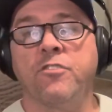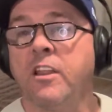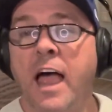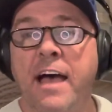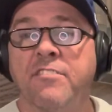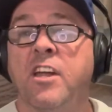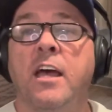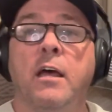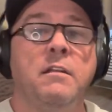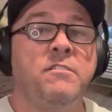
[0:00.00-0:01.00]
and last.
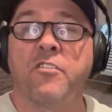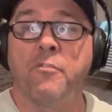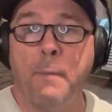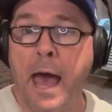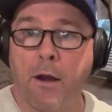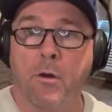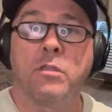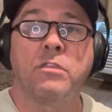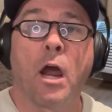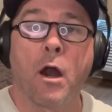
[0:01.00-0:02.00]
Doesn't matter.
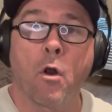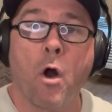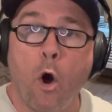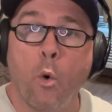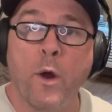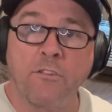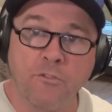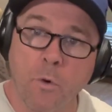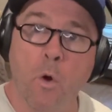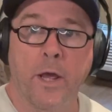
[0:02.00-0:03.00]
They are always
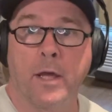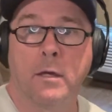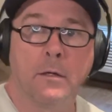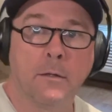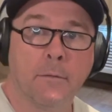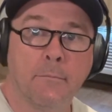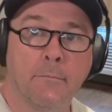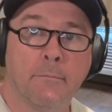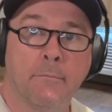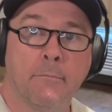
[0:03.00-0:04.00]
throwing,
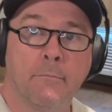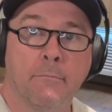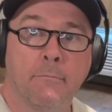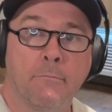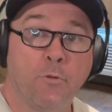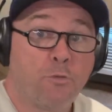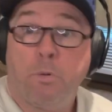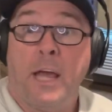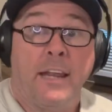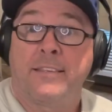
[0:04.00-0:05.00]
which
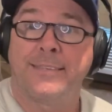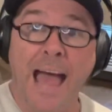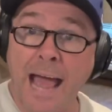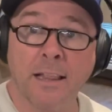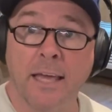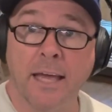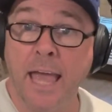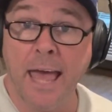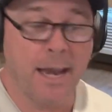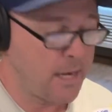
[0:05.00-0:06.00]
played exactly
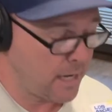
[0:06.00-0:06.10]
again